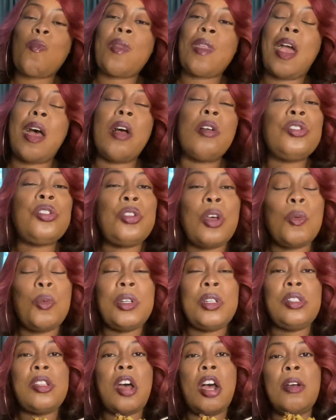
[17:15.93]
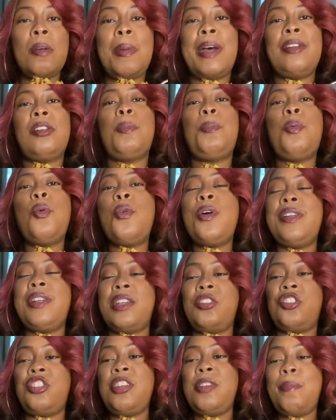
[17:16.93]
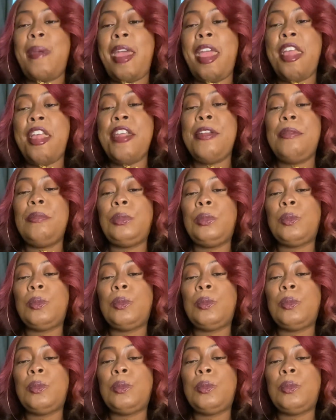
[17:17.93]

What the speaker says: Also, I want to talk about the point that she made.